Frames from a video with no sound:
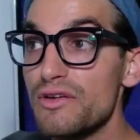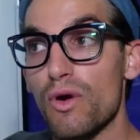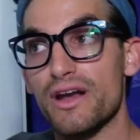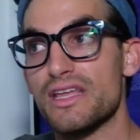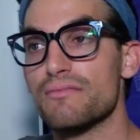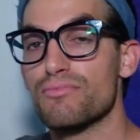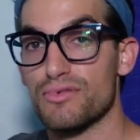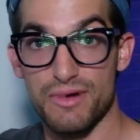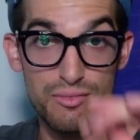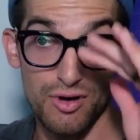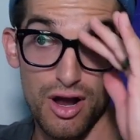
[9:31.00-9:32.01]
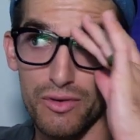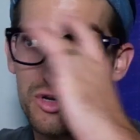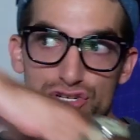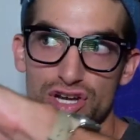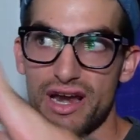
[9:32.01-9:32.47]
running Premiere Pro and you
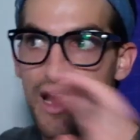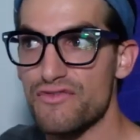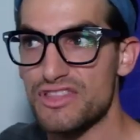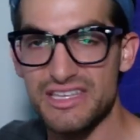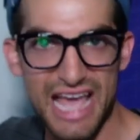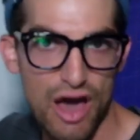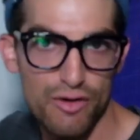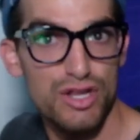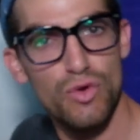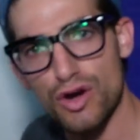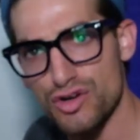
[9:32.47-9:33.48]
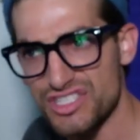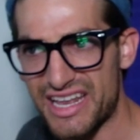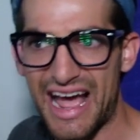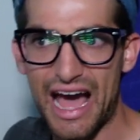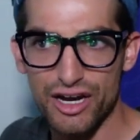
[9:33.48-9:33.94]
shut everything down and you understand
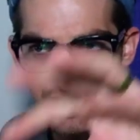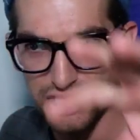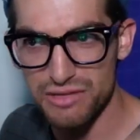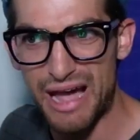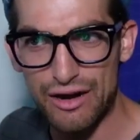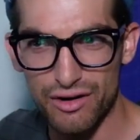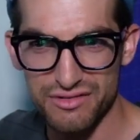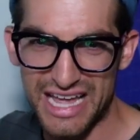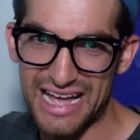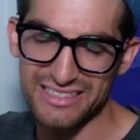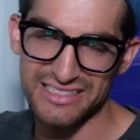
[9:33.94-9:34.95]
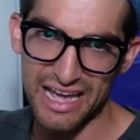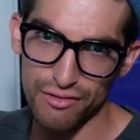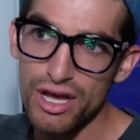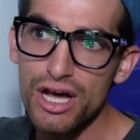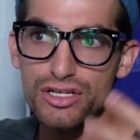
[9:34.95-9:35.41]
how to shut the background task
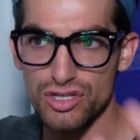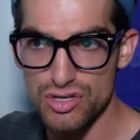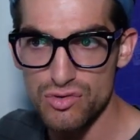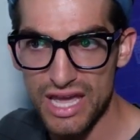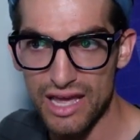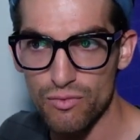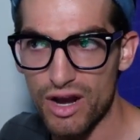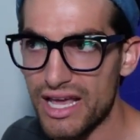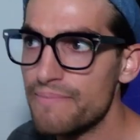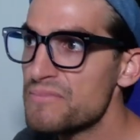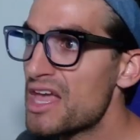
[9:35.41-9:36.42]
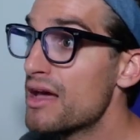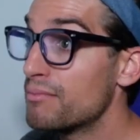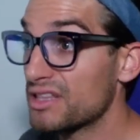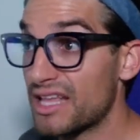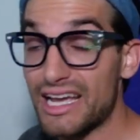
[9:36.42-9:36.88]
down so you can run it.
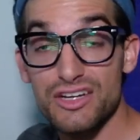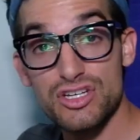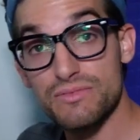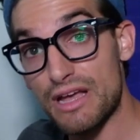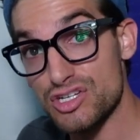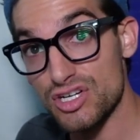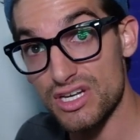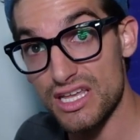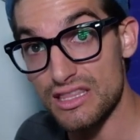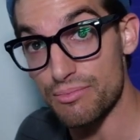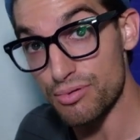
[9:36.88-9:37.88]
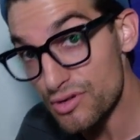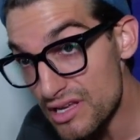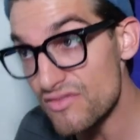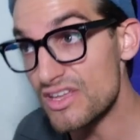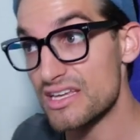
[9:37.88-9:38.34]
But like I just mentioned in the
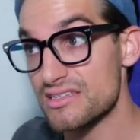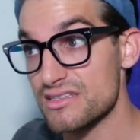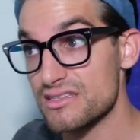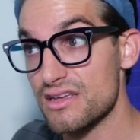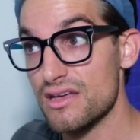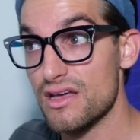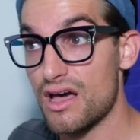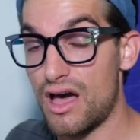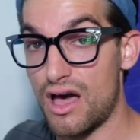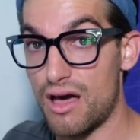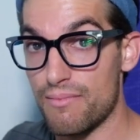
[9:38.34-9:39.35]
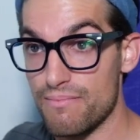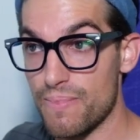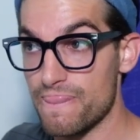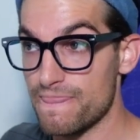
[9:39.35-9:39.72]
previous, um,